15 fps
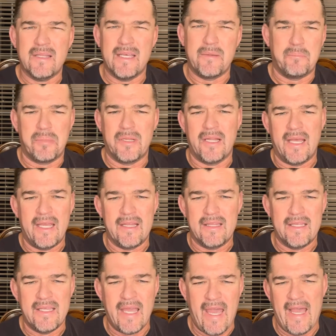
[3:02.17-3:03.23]
like
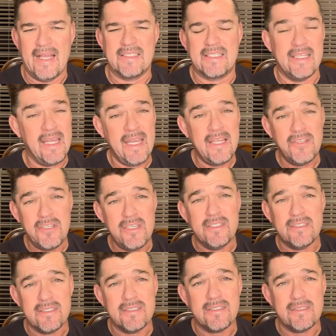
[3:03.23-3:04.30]
politely asking, "Hey,
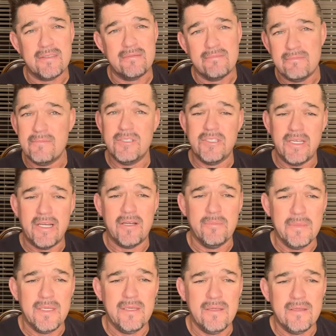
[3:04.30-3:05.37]
Jesus, would you help
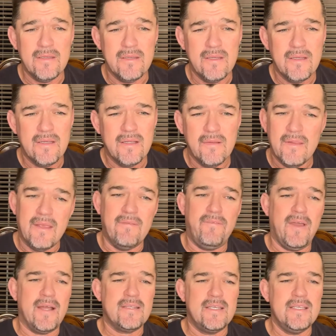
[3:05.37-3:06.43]
me?" In
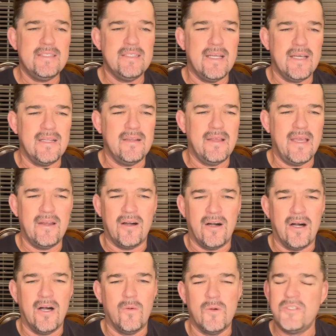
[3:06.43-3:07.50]
fact, he's not at
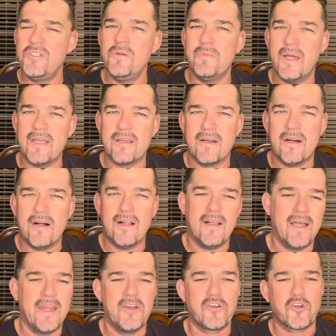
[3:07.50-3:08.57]
all what you might call
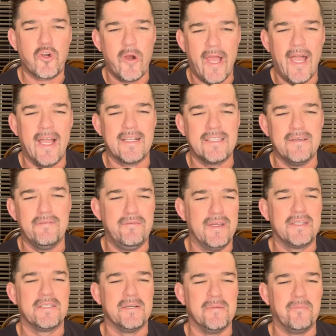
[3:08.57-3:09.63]
an attractive
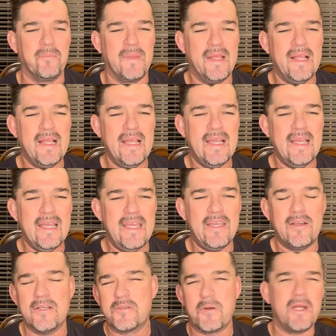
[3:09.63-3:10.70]
victim. He
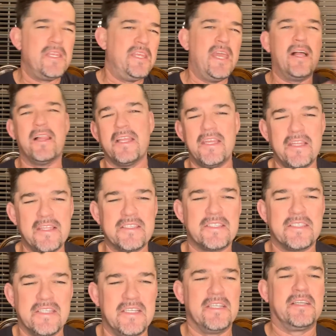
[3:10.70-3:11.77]
goes around yelling in the
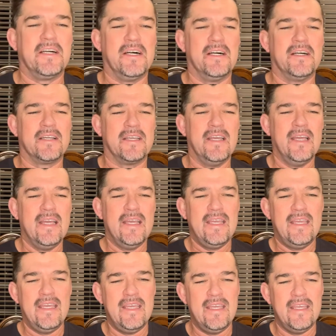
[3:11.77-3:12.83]
synagogue.
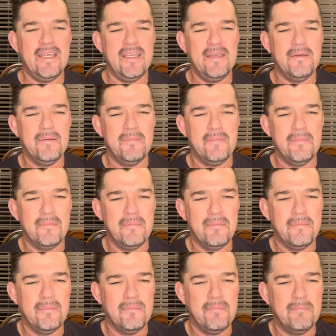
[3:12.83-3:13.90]
He
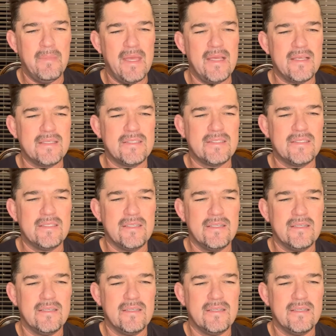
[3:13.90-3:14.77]
makes